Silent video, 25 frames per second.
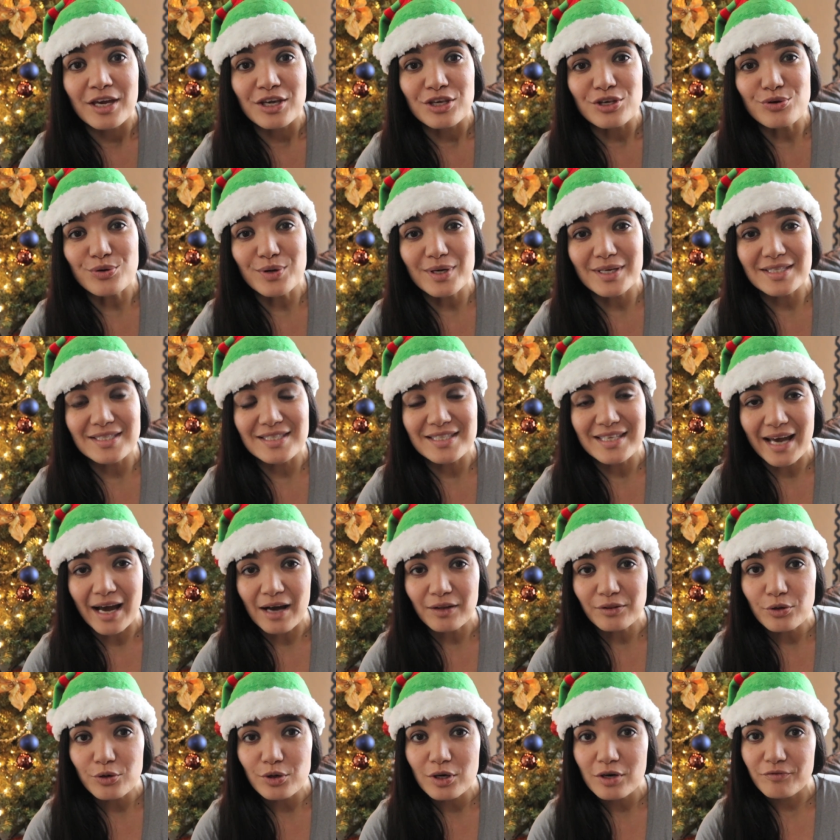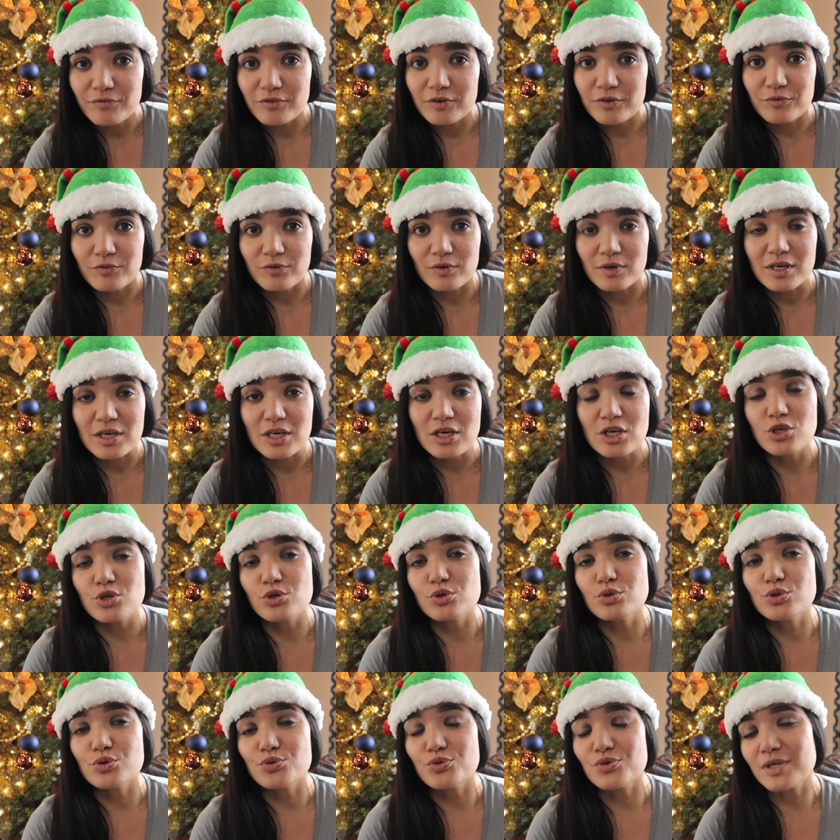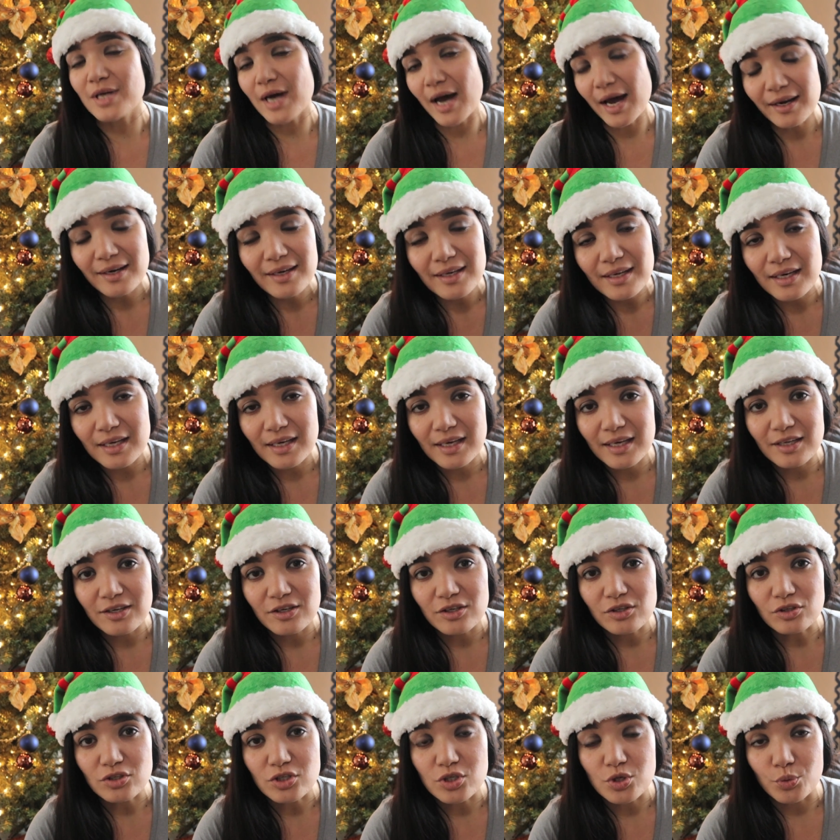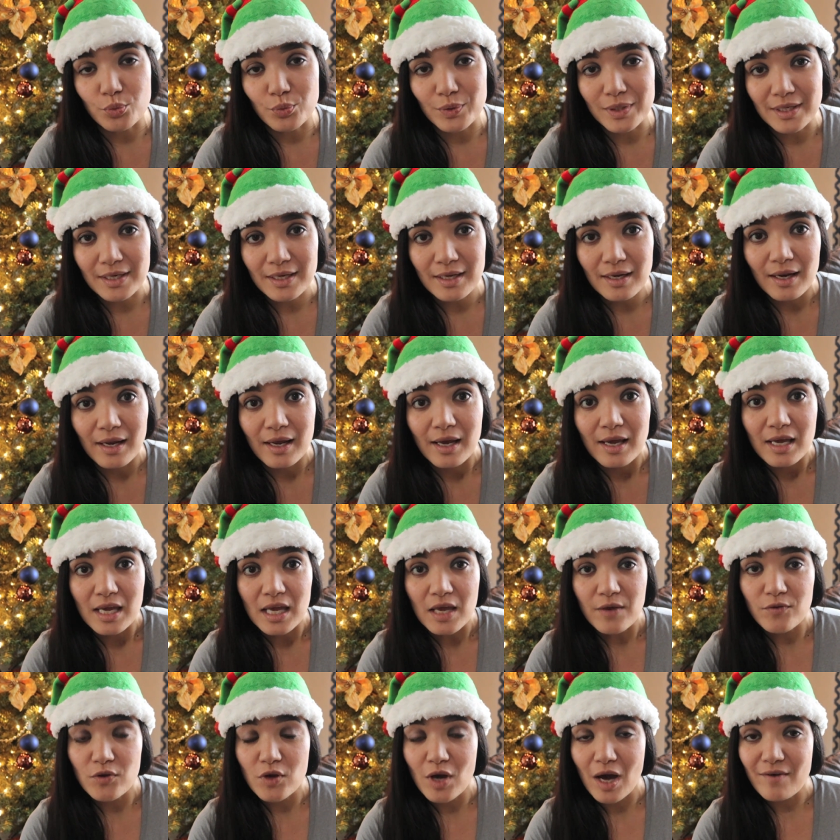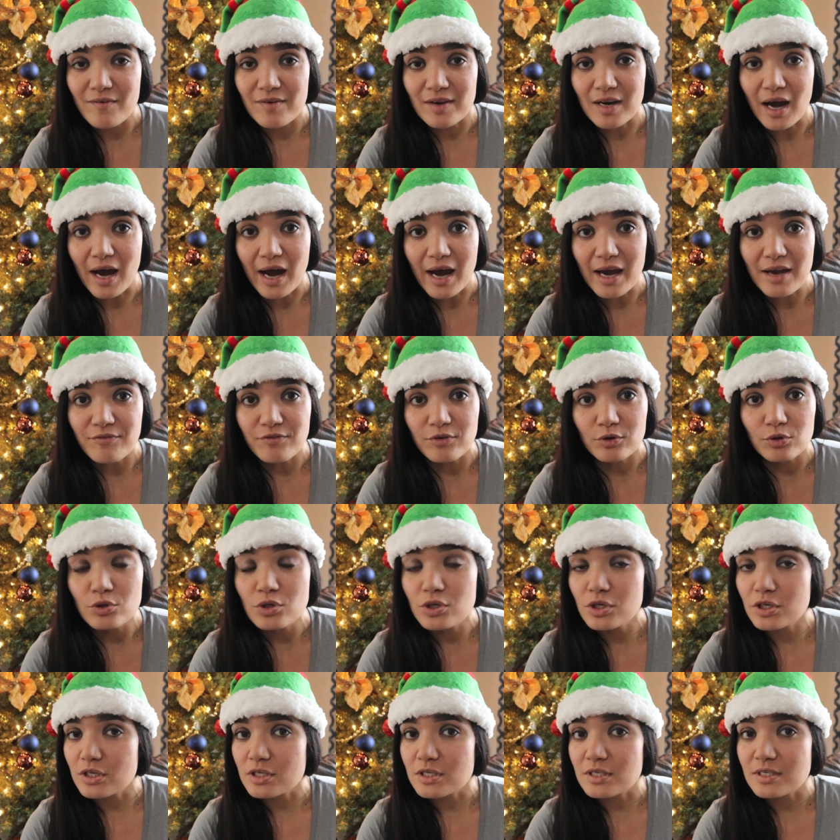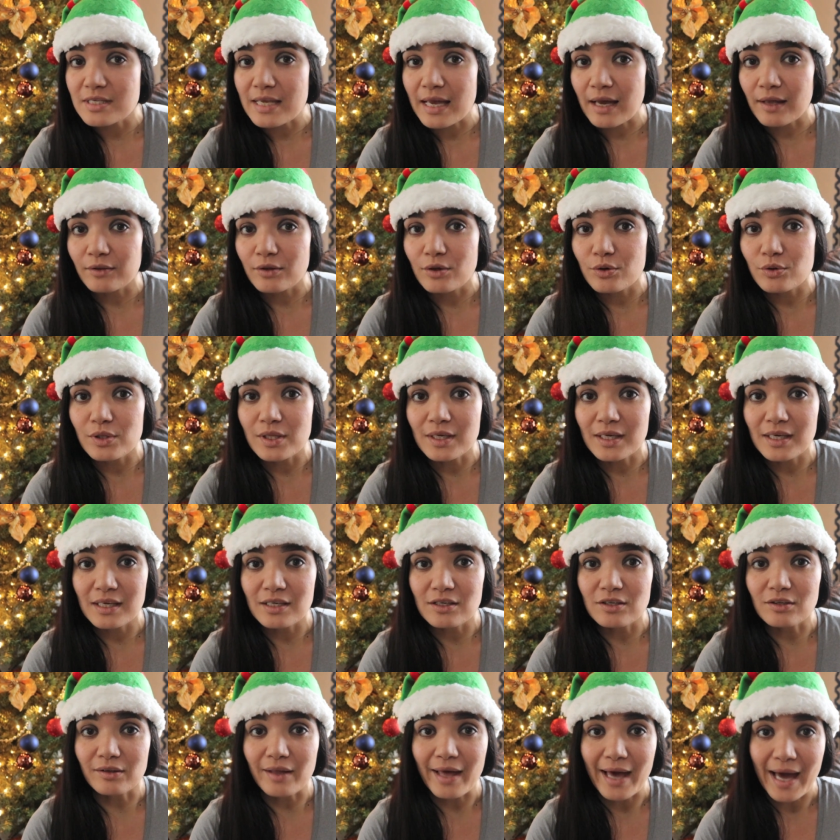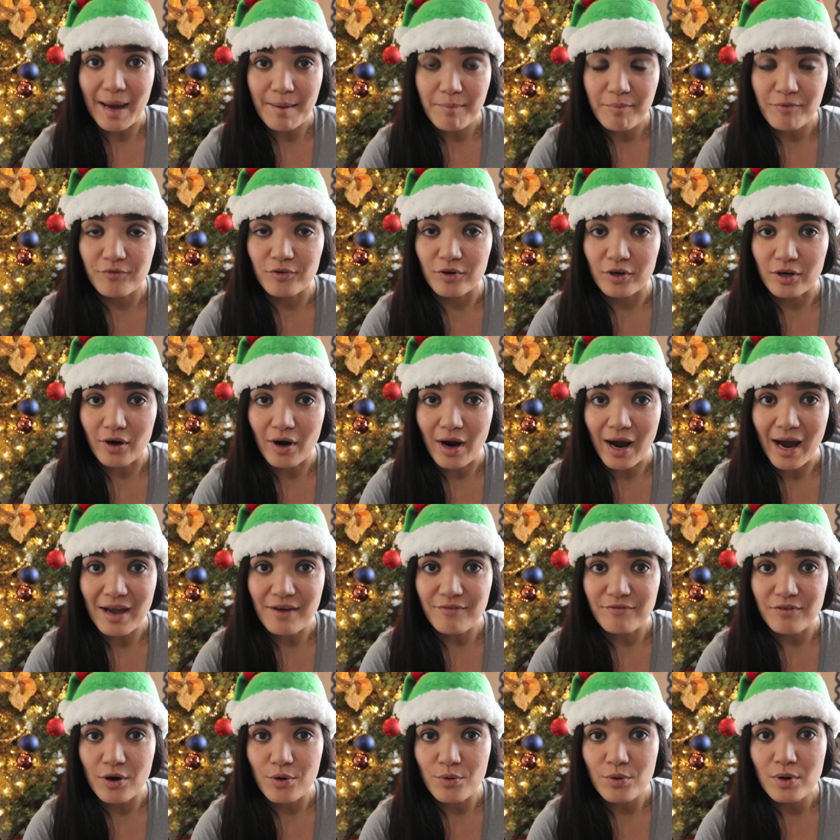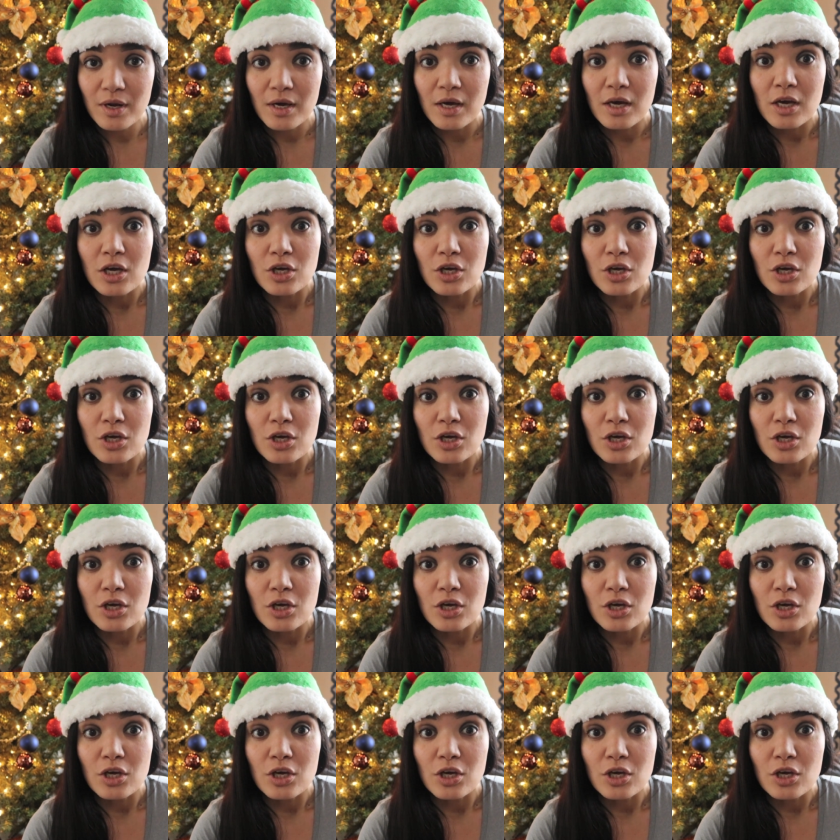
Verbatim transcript: You could download it for free. You do not need a Kindle to read it. If you have an iPhone, you could just download the Kindle app for your iPhone.